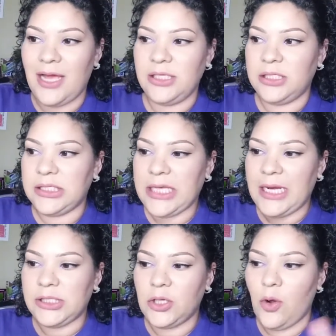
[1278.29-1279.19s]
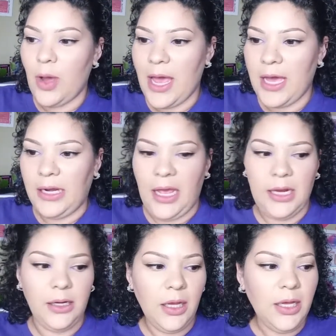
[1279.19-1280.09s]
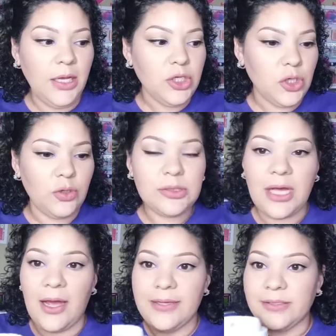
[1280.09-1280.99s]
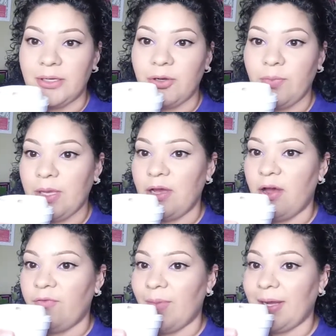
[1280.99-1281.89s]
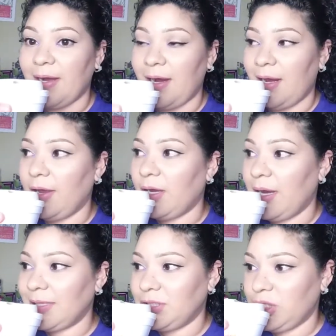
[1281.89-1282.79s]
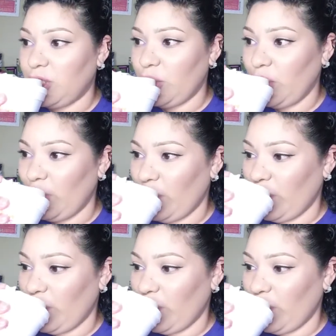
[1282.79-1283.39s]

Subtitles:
I just decided to go ahead and show you guys a little bit of my highlight collection.